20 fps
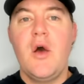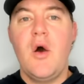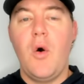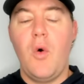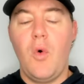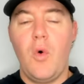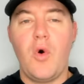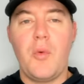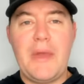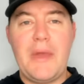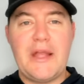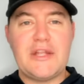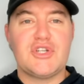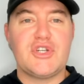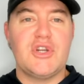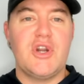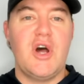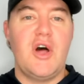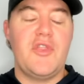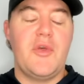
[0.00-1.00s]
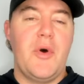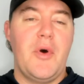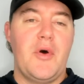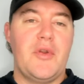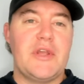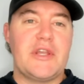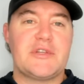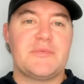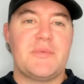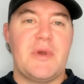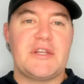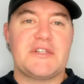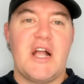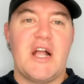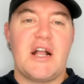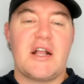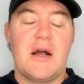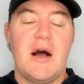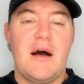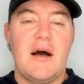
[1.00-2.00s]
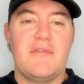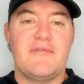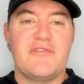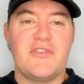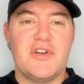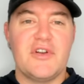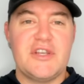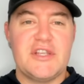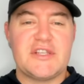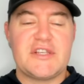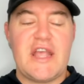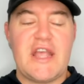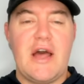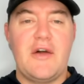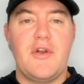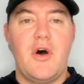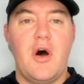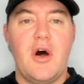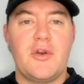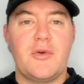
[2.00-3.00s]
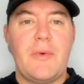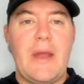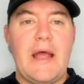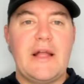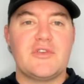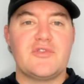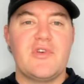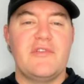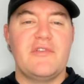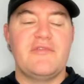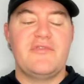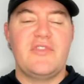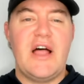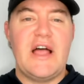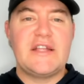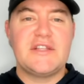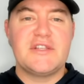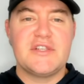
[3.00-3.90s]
or mention on theponyexpress.com for a discount on a round-trip flight.